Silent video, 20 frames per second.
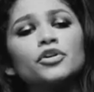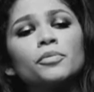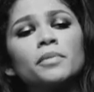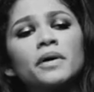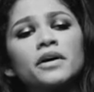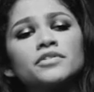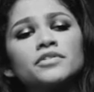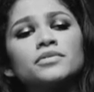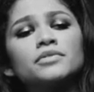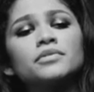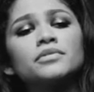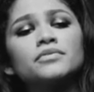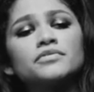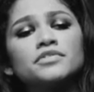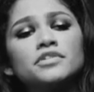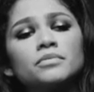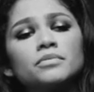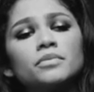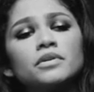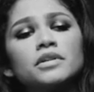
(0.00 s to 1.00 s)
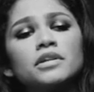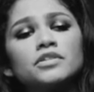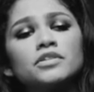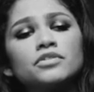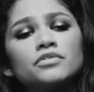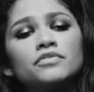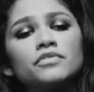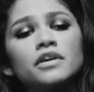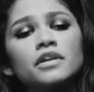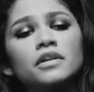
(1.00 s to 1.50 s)
you're about to lose someone
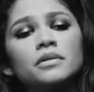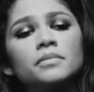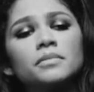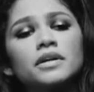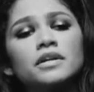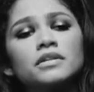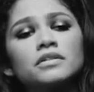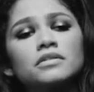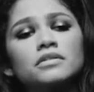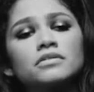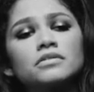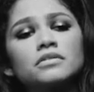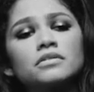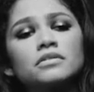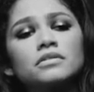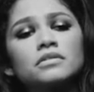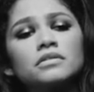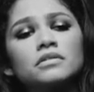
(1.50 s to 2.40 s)
that you finally pay attention.